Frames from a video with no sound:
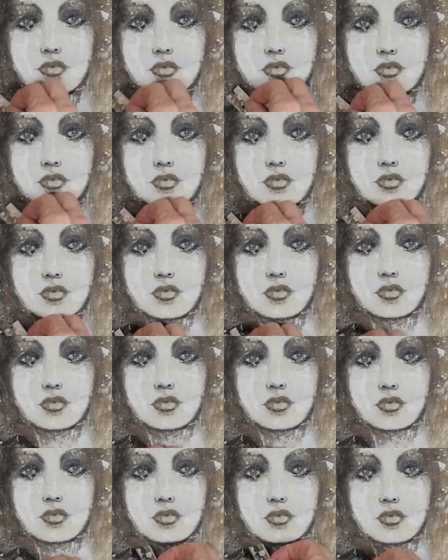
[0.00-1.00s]

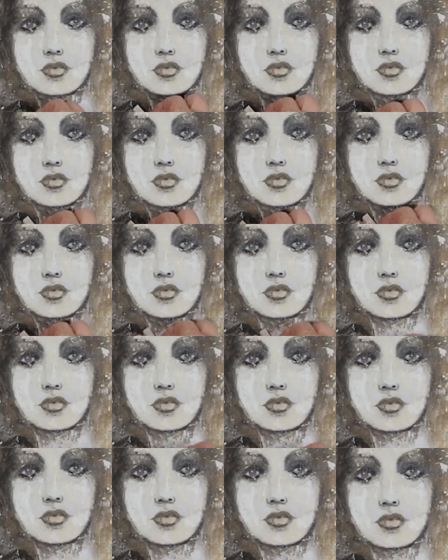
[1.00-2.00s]

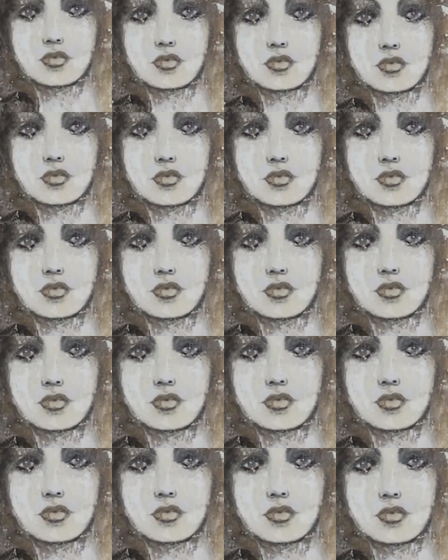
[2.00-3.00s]

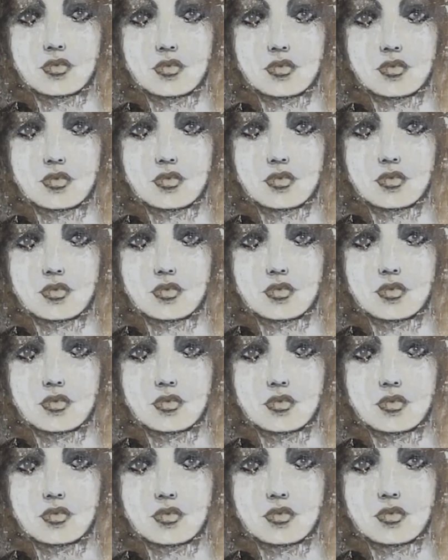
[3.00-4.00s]

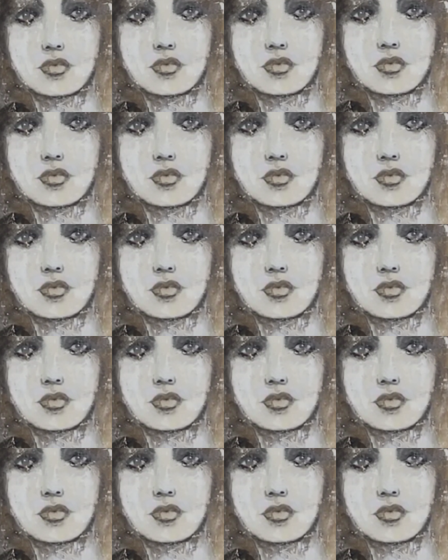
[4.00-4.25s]
[no speech]